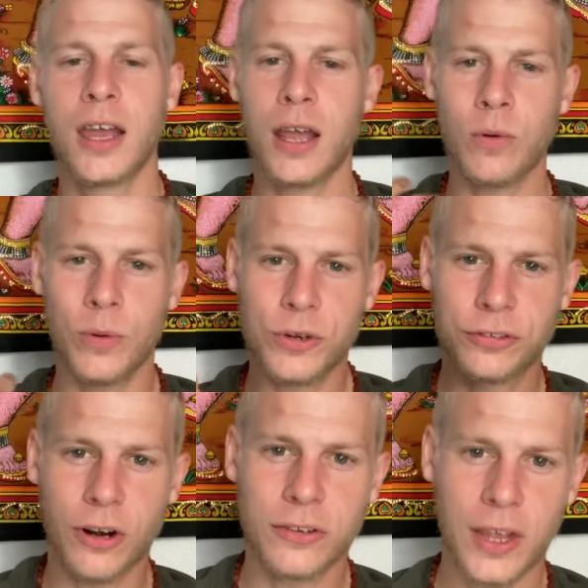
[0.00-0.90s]
And when we
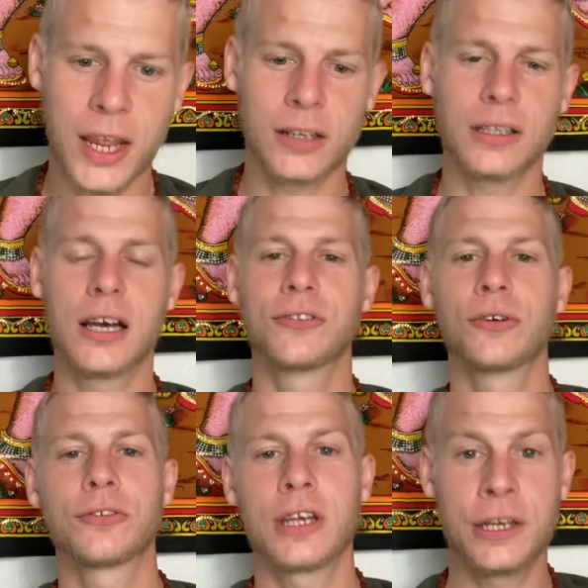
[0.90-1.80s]
start to analyze
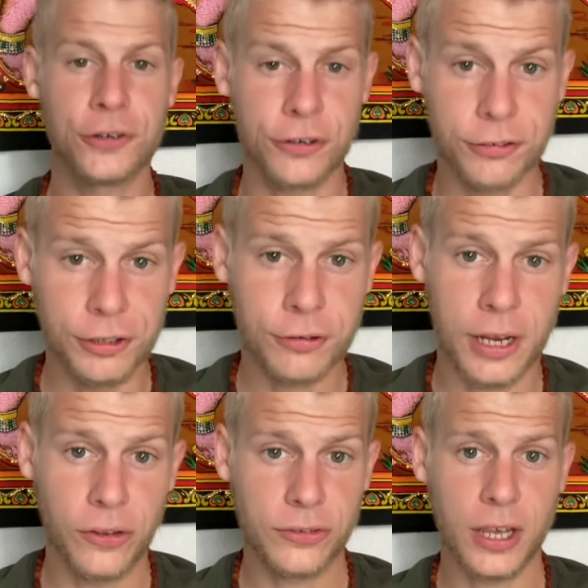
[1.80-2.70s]
those energy
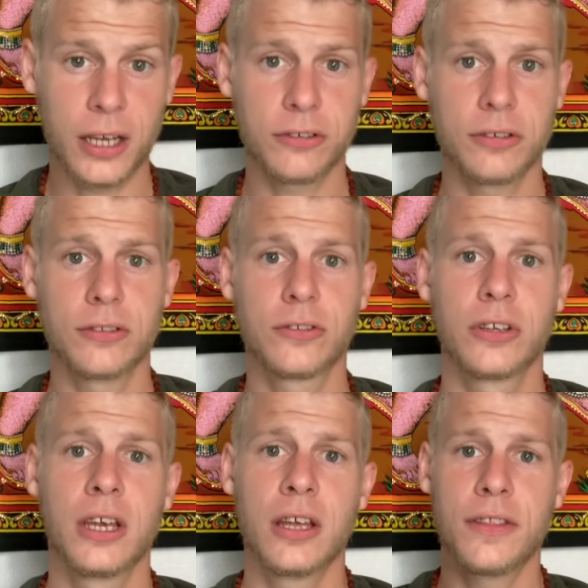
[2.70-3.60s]
transactions,
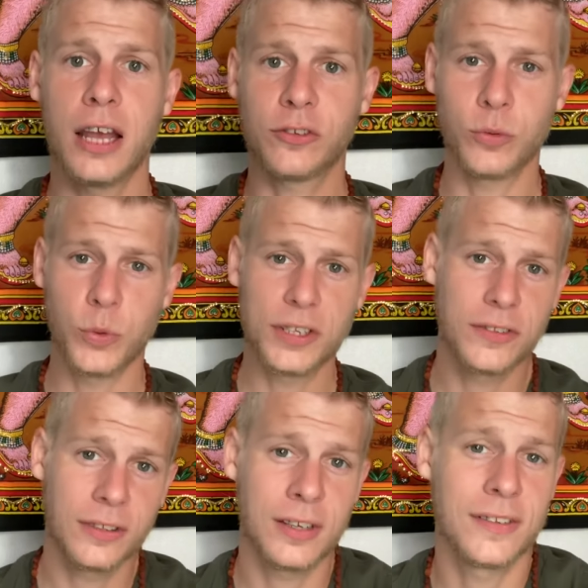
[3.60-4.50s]
that's when we
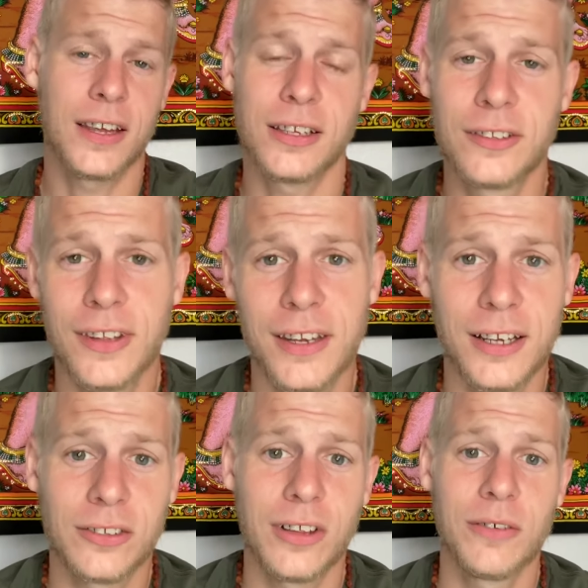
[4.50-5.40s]
can take it to the
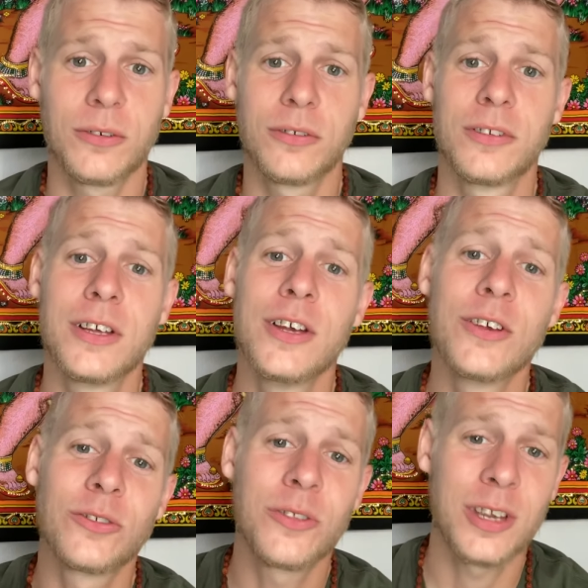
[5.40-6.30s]
next level.
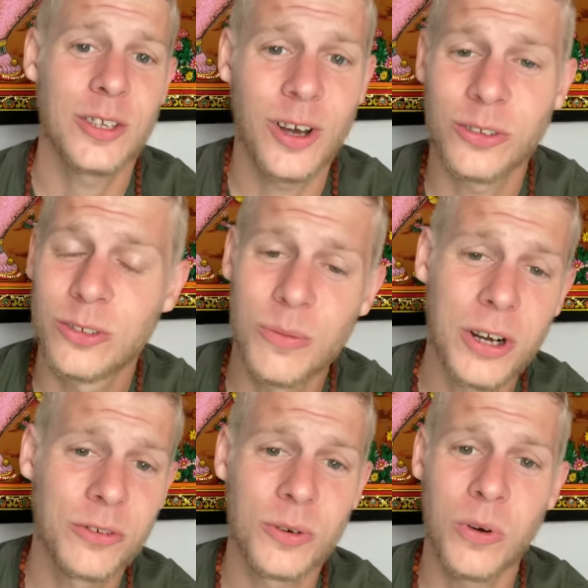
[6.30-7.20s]
So thank y'all so
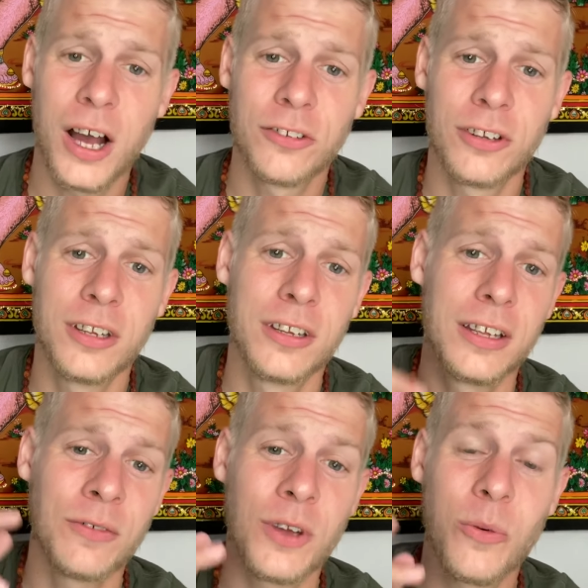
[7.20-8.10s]
much for watching.
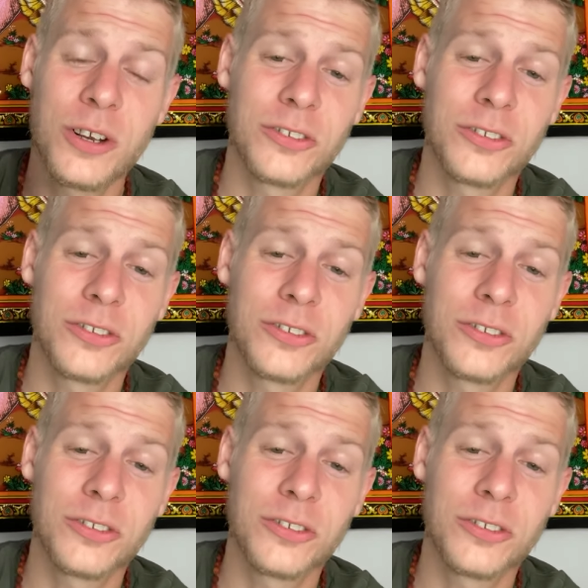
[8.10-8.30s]
If y'all want to